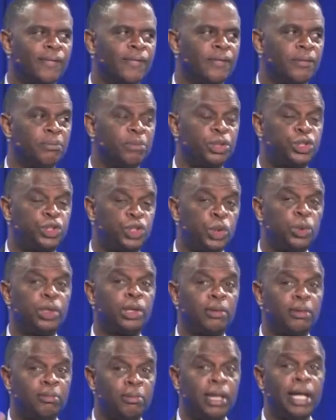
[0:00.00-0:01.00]
But you would
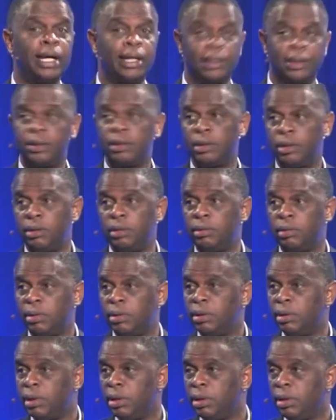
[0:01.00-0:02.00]
admit
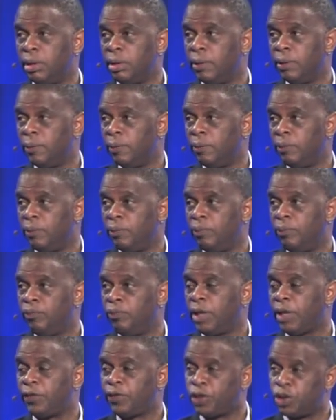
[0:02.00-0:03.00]

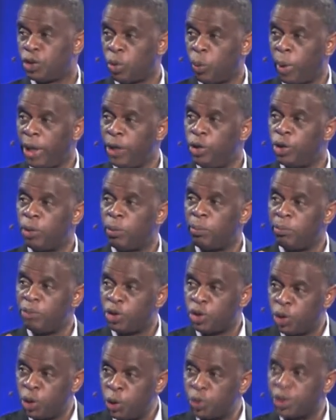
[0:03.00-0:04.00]
that the, the way you're
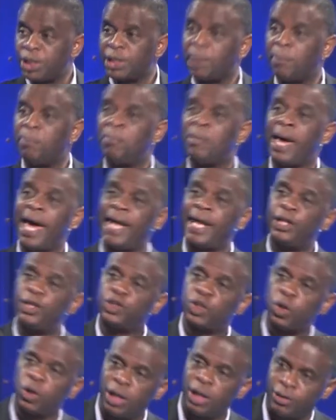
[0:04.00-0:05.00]
choosing to manage
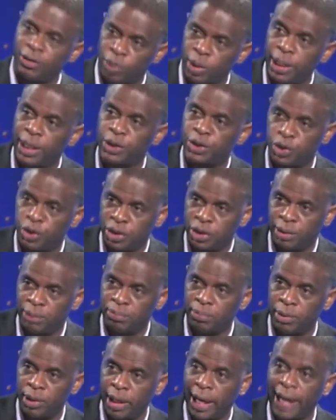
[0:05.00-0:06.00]
your love relationship
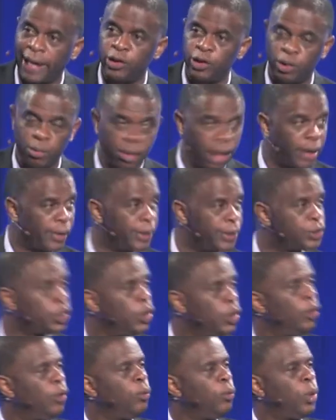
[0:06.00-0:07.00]
and your marriage,
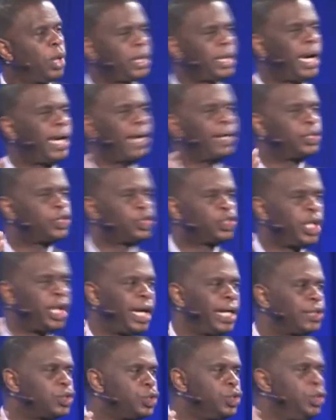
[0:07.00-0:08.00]
what kind of
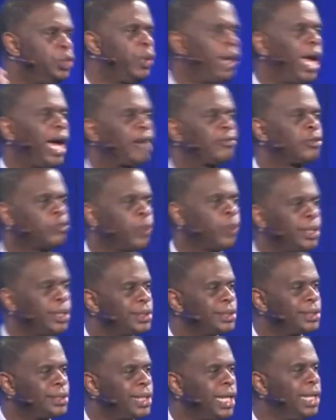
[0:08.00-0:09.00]
chance do you have of
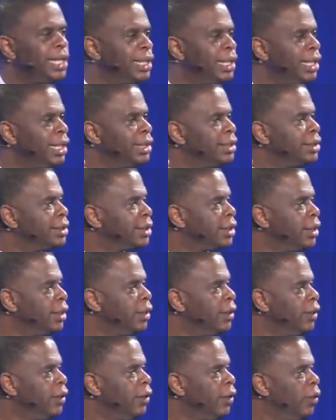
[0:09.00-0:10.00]
raising sane kids?
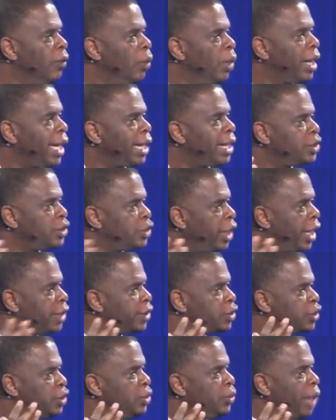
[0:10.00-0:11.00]
What kind of chance
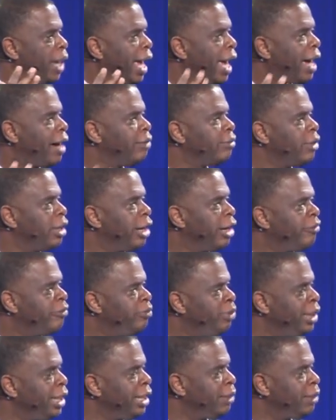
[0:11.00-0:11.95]
do you have of being at